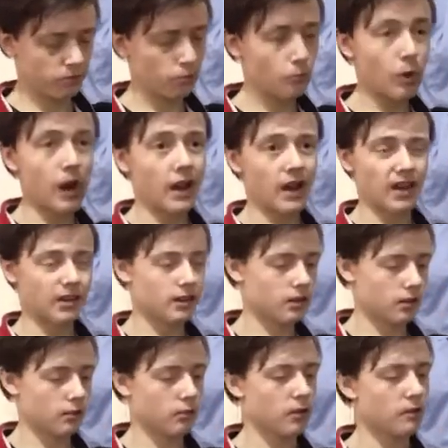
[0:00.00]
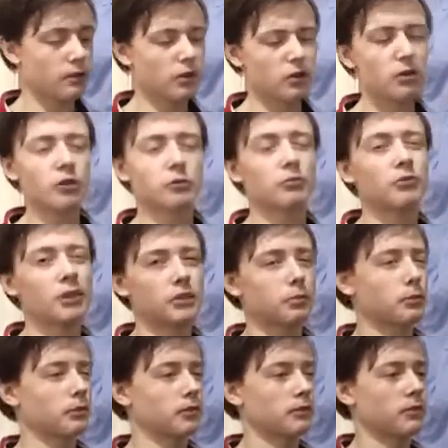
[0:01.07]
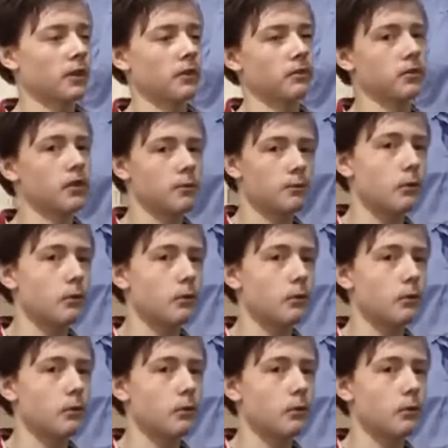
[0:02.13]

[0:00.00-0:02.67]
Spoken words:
work, even though you're not really supposed to fasten it.